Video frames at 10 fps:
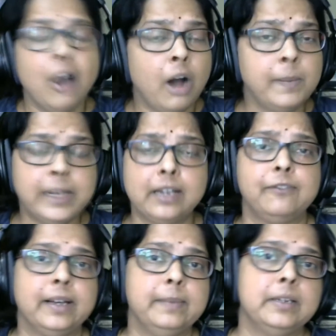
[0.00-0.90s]
Optical
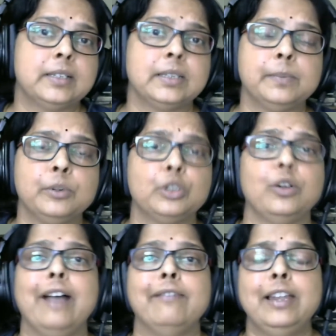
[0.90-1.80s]
fiber is supposed to
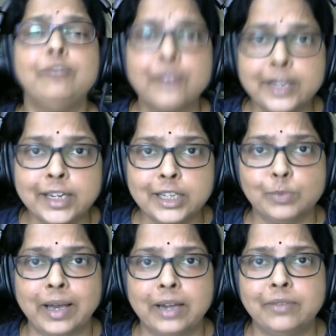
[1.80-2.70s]
have infinite
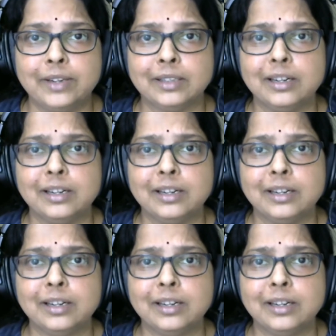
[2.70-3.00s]
bandwidth.